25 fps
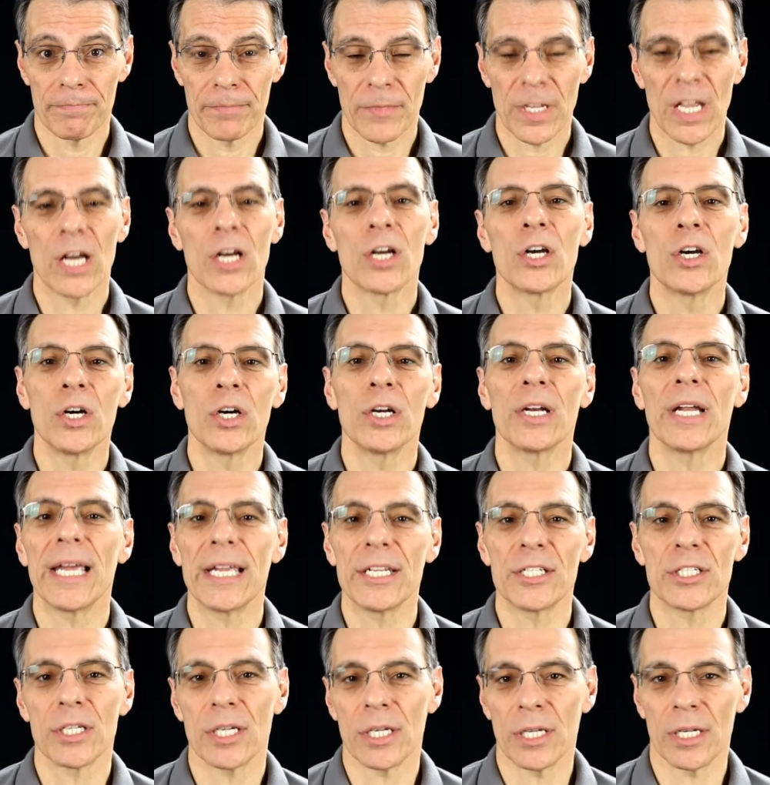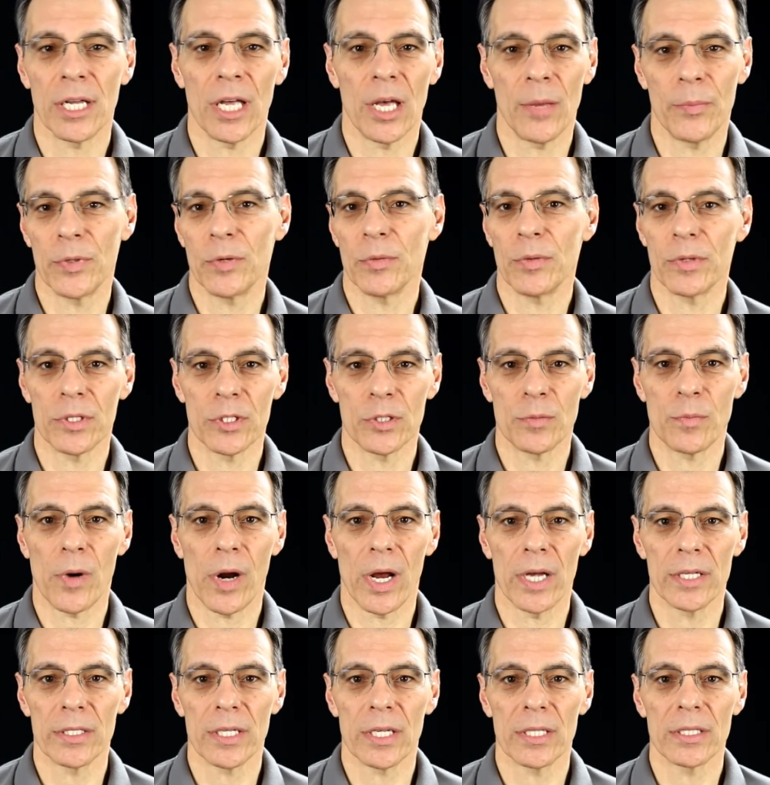A good agent can help you with this
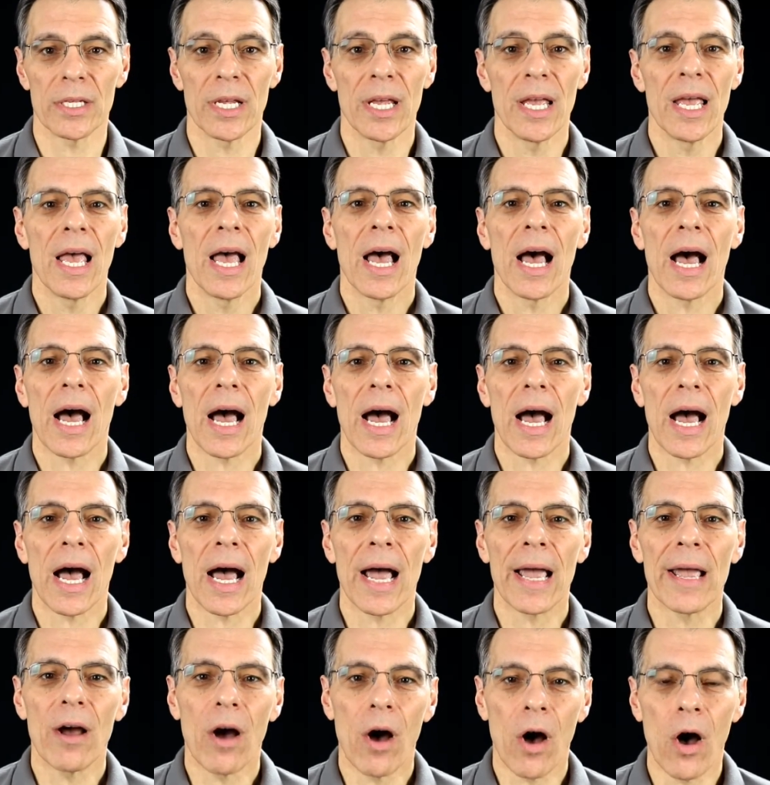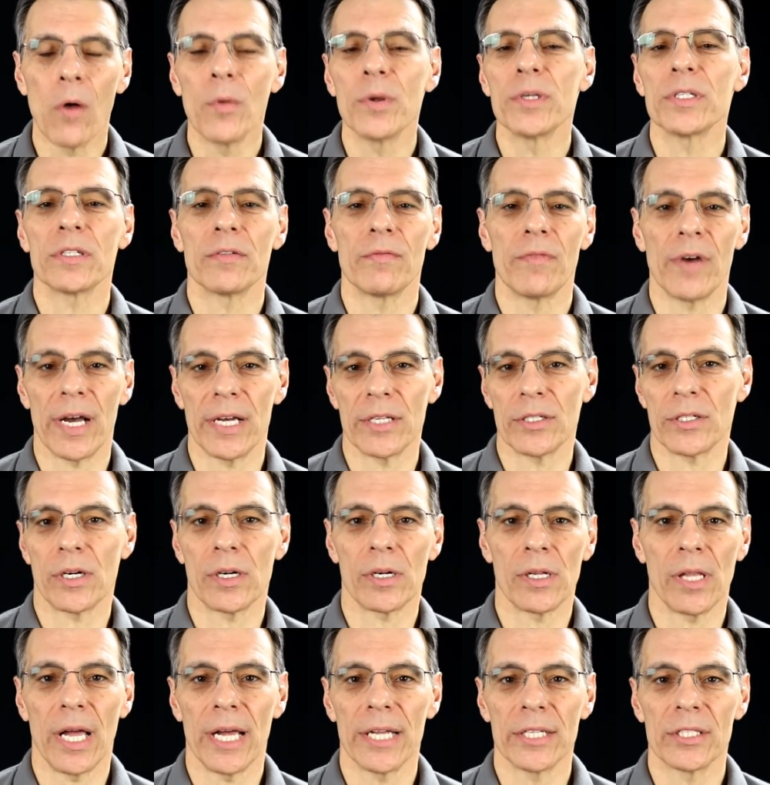process. I always advise our
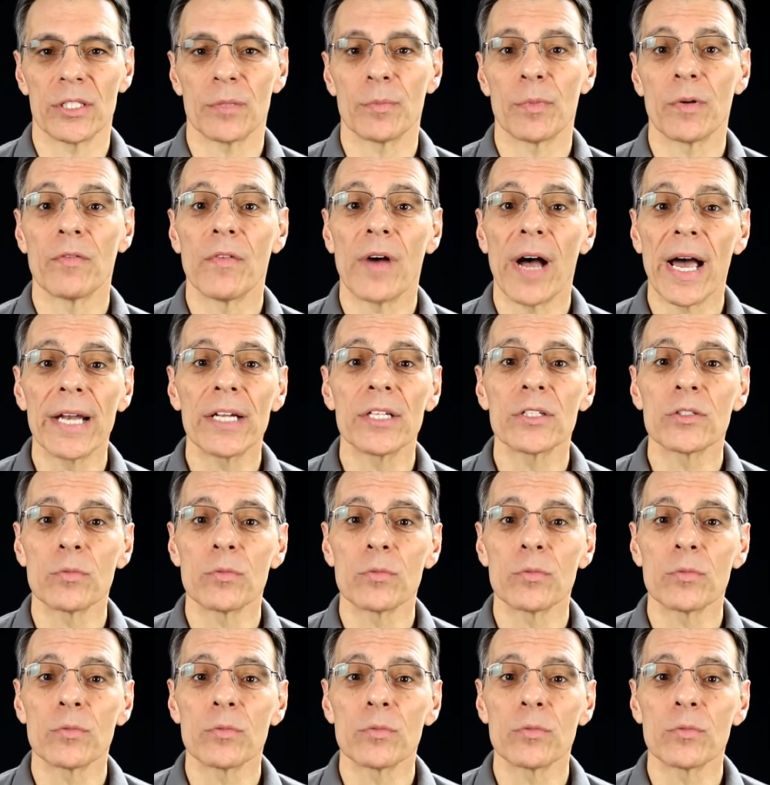clients to provide us